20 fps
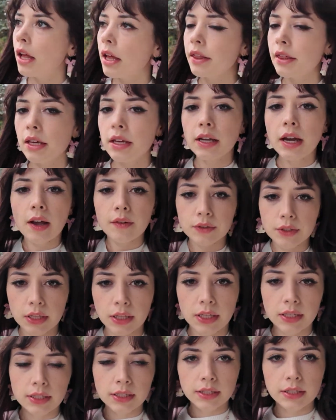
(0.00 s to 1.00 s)
I think after
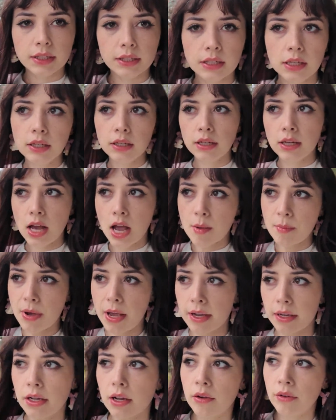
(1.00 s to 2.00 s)
this, I
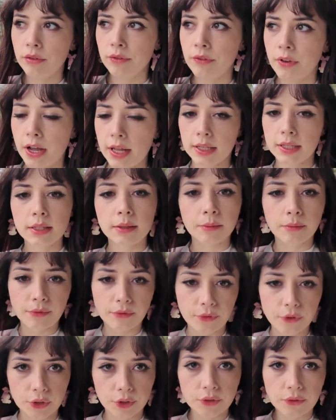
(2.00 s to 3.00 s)
might go and find some
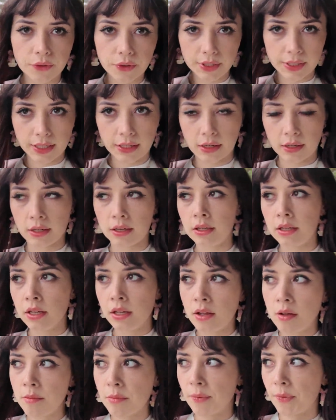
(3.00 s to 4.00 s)
food for dinner
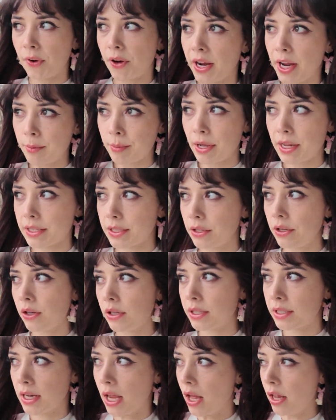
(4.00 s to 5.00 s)
before I head back to the
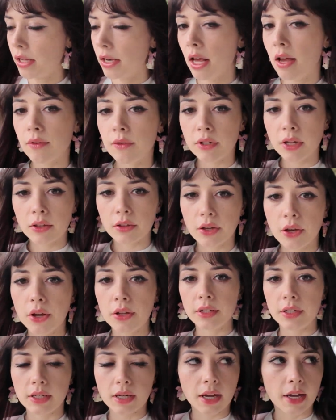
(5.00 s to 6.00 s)
hostel and have another
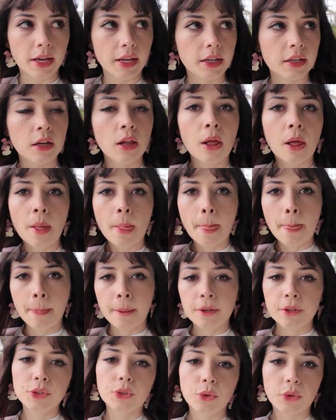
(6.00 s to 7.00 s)
early night.
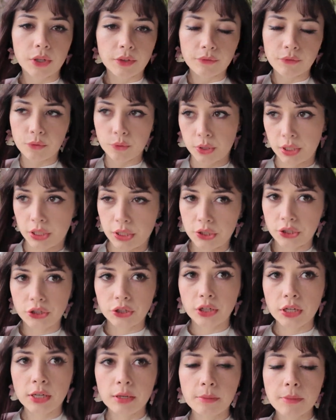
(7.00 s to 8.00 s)
Sorting
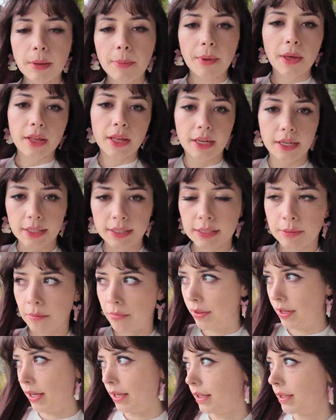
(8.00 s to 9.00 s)
footage, maybe I'll edit
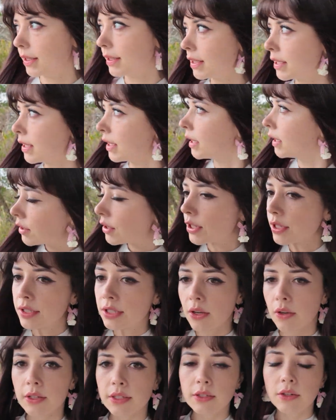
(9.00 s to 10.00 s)
some things,
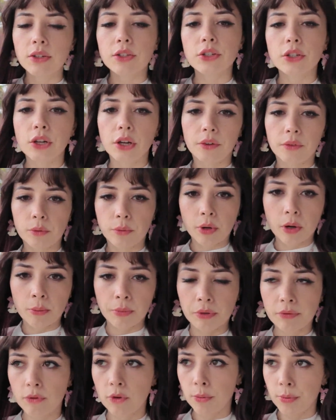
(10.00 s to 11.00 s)
just so it's not too
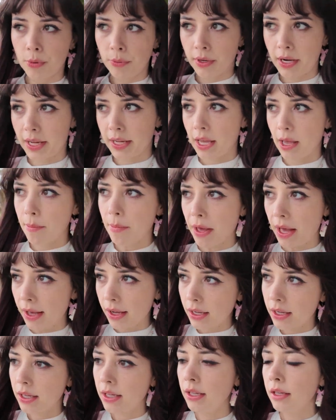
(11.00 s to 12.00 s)
overwhelming for me when I get
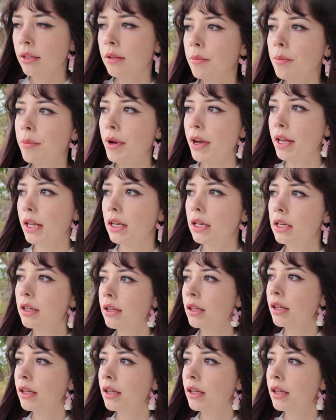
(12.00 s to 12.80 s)
back. But